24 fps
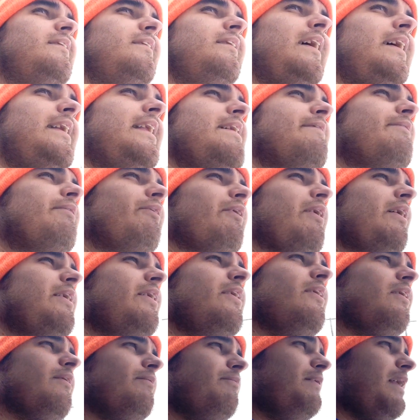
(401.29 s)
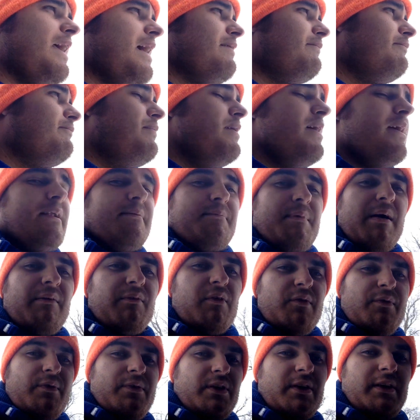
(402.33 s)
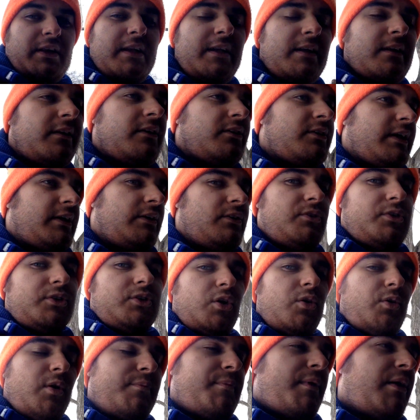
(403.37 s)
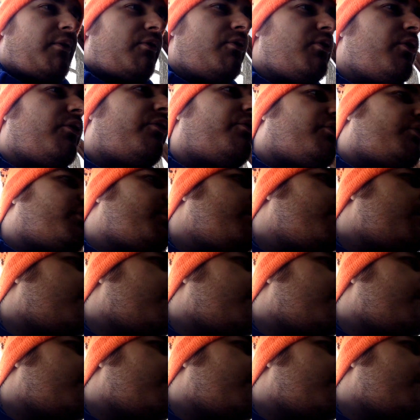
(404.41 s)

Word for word: It never rained here a damn bit, and my roof is clean. There's like no snow on my roof.